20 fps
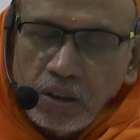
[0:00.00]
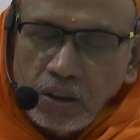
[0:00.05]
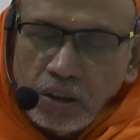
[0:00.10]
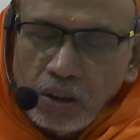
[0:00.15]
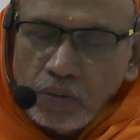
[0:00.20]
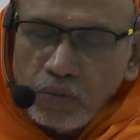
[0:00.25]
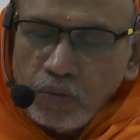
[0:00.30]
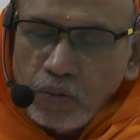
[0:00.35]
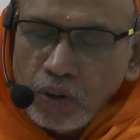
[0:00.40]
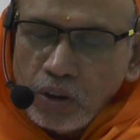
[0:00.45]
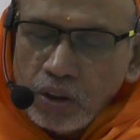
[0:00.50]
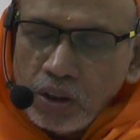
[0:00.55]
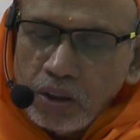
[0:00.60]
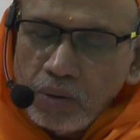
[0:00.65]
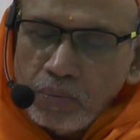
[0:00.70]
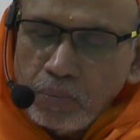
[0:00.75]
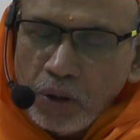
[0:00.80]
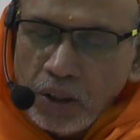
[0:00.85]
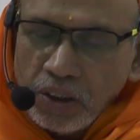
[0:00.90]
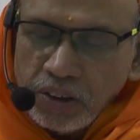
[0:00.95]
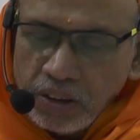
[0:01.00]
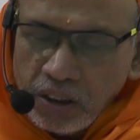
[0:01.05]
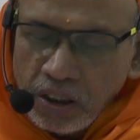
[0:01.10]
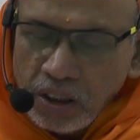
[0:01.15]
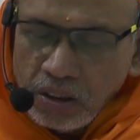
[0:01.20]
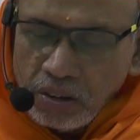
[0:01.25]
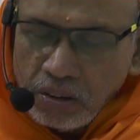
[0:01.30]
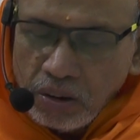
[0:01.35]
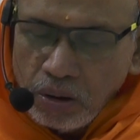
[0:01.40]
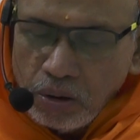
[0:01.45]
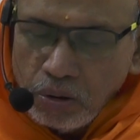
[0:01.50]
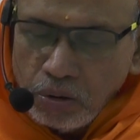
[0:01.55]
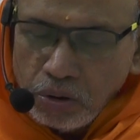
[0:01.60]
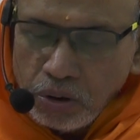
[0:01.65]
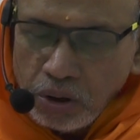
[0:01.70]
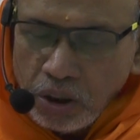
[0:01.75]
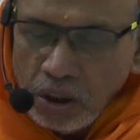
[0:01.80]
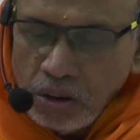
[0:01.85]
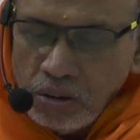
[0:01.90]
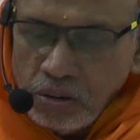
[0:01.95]
Therefore they passed the
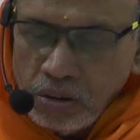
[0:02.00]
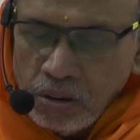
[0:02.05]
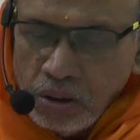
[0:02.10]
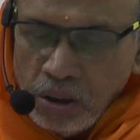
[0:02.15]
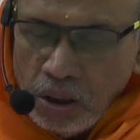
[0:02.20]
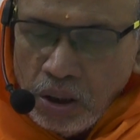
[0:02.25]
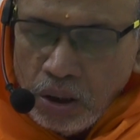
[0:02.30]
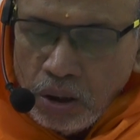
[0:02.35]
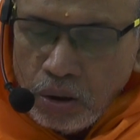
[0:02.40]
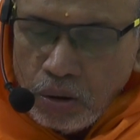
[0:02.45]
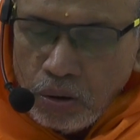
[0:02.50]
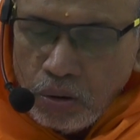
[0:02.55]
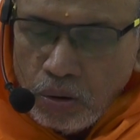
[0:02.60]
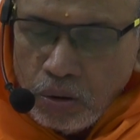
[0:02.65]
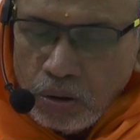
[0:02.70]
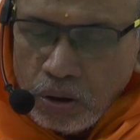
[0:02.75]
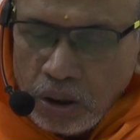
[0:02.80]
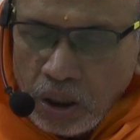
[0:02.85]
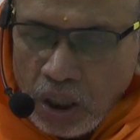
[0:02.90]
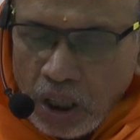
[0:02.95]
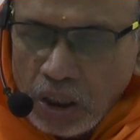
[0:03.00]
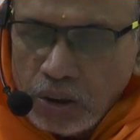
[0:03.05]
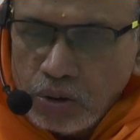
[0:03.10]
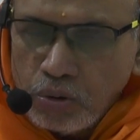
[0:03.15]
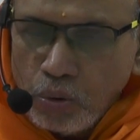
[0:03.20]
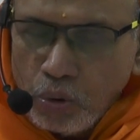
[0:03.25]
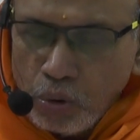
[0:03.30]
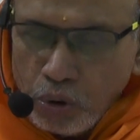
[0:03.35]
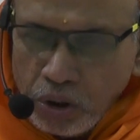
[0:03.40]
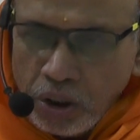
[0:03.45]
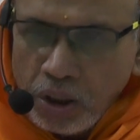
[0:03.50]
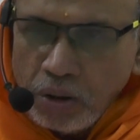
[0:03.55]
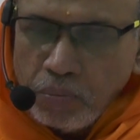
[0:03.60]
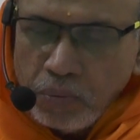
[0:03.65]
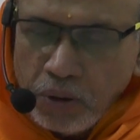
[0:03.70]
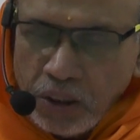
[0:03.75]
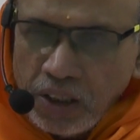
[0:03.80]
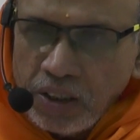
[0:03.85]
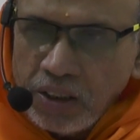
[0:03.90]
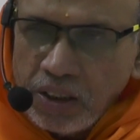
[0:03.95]
resolution, don't cross ocean,
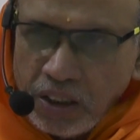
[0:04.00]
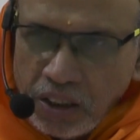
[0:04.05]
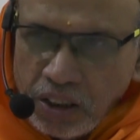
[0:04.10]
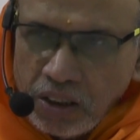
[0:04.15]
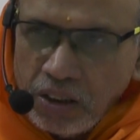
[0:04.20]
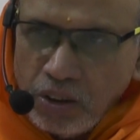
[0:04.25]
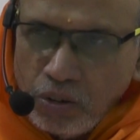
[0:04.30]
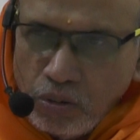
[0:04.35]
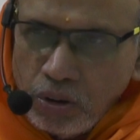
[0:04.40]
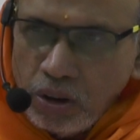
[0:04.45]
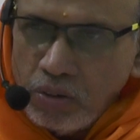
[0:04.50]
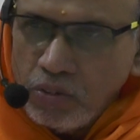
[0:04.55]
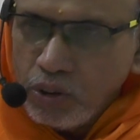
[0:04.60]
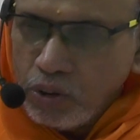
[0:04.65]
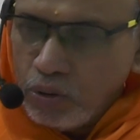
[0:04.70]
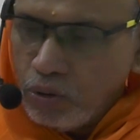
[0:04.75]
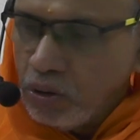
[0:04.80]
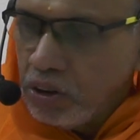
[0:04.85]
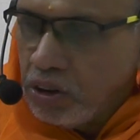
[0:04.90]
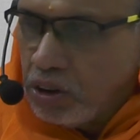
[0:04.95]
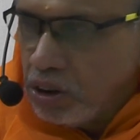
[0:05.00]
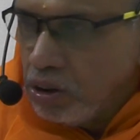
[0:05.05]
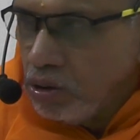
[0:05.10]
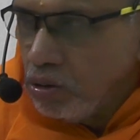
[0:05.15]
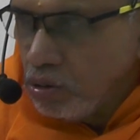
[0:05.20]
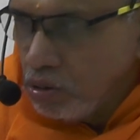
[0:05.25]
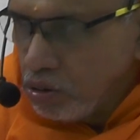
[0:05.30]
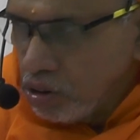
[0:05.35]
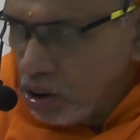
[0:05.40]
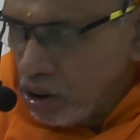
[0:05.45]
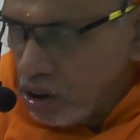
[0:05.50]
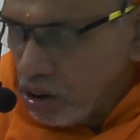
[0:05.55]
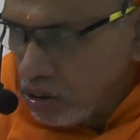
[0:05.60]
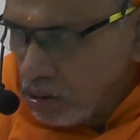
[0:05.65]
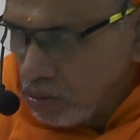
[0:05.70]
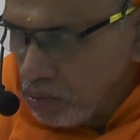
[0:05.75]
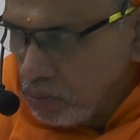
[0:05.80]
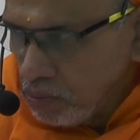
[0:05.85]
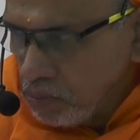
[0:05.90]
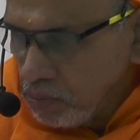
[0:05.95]
because that is how they were going in those
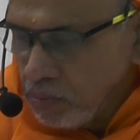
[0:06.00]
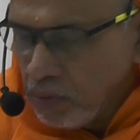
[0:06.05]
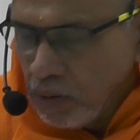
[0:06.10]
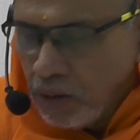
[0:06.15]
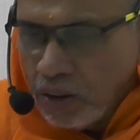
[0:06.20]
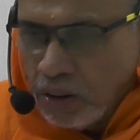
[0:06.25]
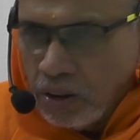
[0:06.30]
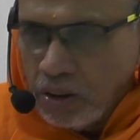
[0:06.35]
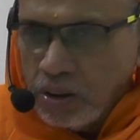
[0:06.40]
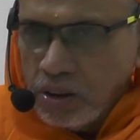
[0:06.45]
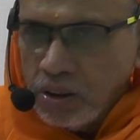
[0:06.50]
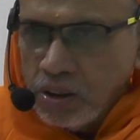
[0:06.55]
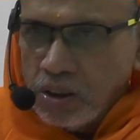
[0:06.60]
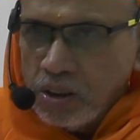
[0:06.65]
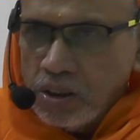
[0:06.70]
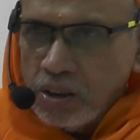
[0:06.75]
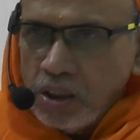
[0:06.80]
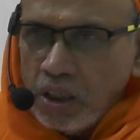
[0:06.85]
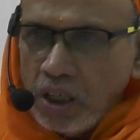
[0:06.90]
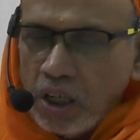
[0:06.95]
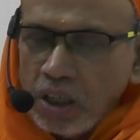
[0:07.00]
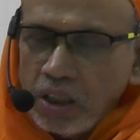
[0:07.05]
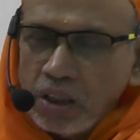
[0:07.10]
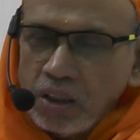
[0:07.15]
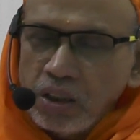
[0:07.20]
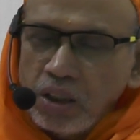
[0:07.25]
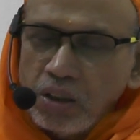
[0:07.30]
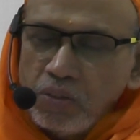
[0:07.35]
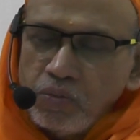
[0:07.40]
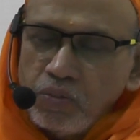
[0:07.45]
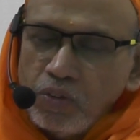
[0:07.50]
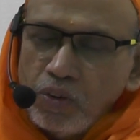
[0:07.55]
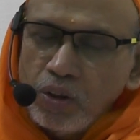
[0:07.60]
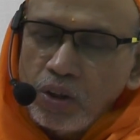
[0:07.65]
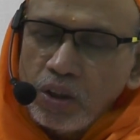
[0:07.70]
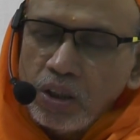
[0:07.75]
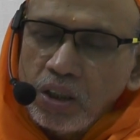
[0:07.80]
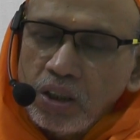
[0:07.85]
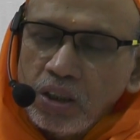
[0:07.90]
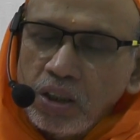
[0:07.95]
days. And
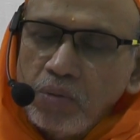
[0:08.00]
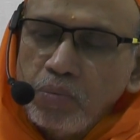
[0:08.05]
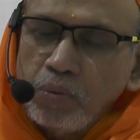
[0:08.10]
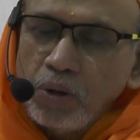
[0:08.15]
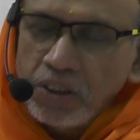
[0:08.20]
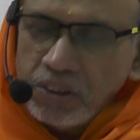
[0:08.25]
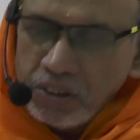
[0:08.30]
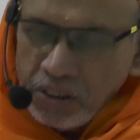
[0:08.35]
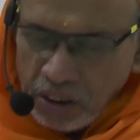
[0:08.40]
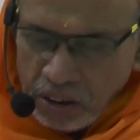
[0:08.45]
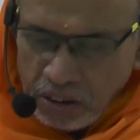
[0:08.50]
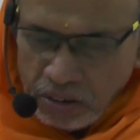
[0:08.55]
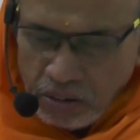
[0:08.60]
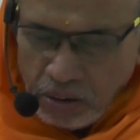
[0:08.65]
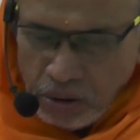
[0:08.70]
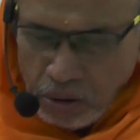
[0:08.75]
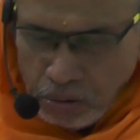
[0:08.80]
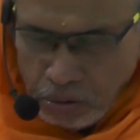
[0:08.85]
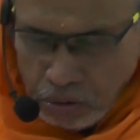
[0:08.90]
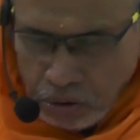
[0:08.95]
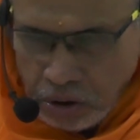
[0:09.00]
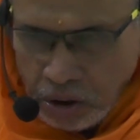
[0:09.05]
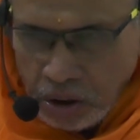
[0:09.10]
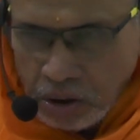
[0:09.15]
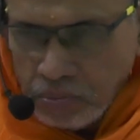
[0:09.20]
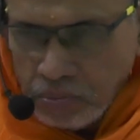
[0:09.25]
therefore they passed the resolution.